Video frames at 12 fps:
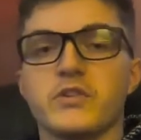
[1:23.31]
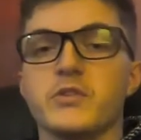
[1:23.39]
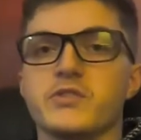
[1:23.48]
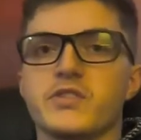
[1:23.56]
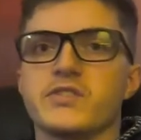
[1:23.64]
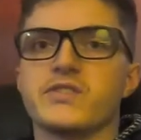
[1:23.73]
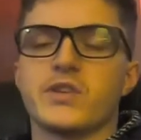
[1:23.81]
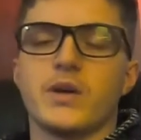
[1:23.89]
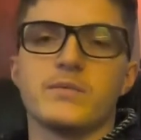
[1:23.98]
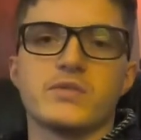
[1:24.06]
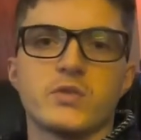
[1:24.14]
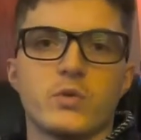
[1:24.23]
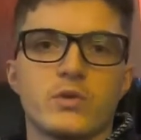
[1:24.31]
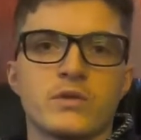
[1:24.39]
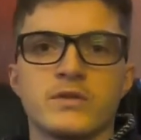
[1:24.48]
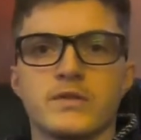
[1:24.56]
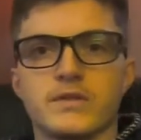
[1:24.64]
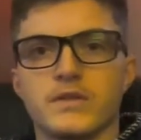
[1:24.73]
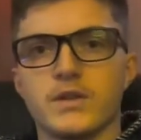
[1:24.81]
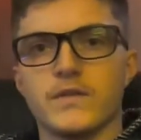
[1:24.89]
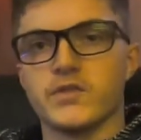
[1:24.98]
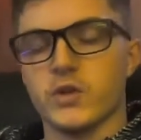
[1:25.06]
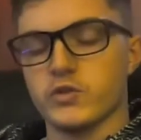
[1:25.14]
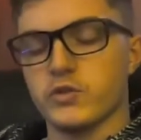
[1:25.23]
uses some sort of
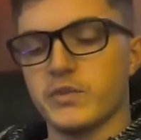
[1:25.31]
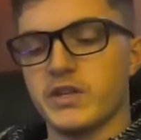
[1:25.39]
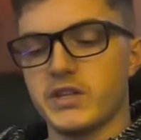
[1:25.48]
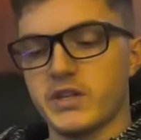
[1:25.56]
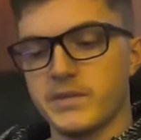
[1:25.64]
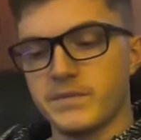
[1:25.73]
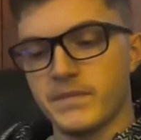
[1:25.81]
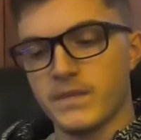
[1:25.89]
social media,